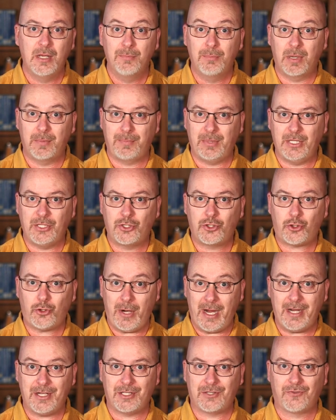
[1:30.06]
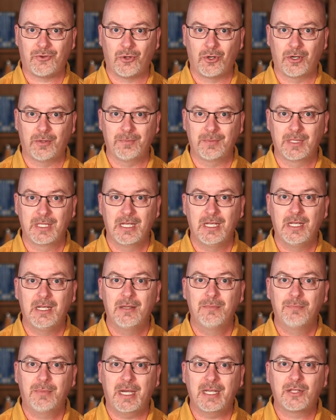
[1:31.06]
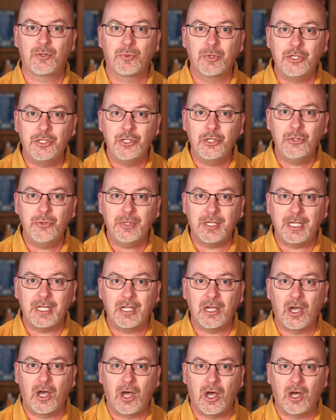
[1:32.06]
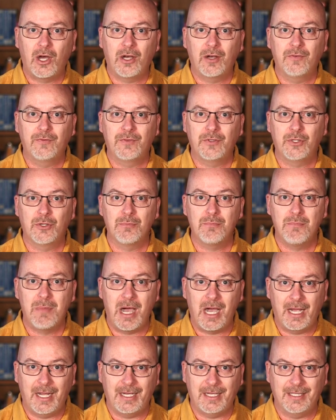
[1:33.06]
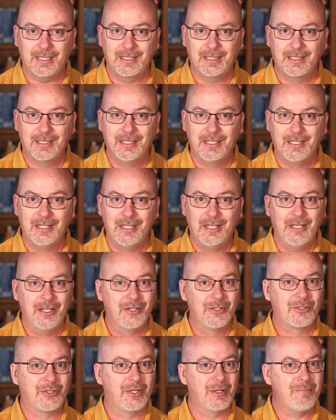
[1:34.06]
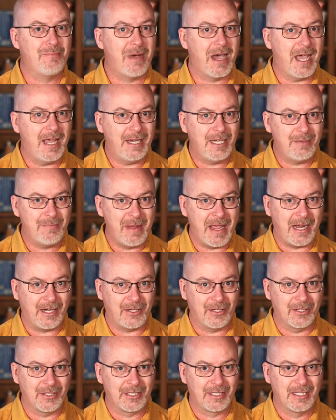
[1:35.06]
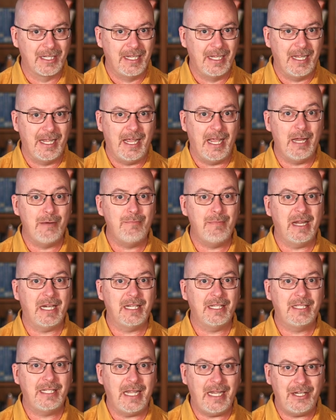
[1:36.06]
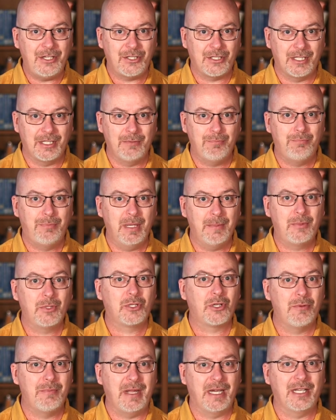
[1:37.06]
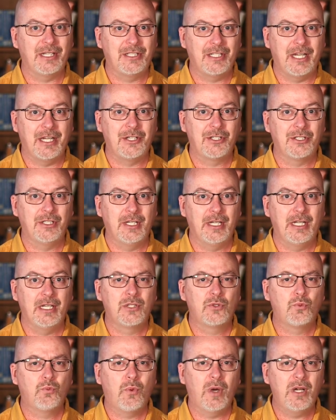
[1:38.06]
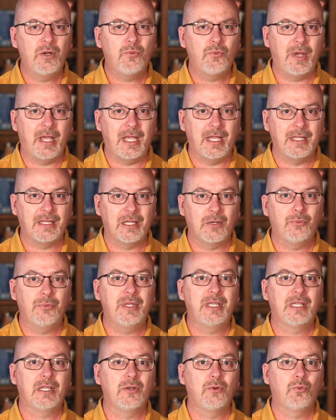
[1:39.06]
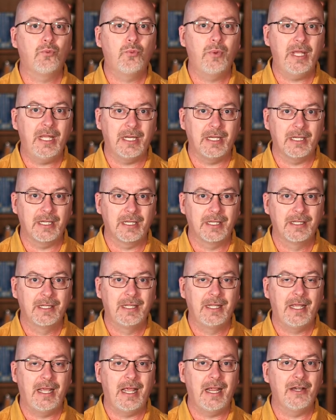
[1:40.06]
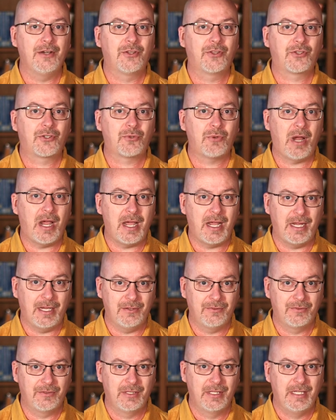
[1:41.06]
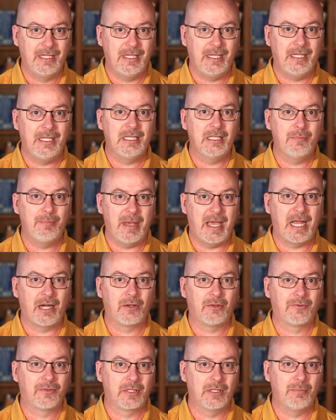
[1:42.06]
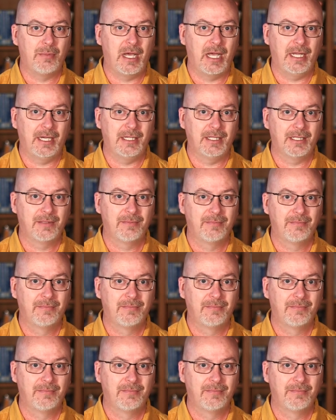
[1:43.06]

but be transformed by the renewing of your mind. So the mind matters. And meditation, biblical meditation, is one way that we can win and thrive in the battle for the mind.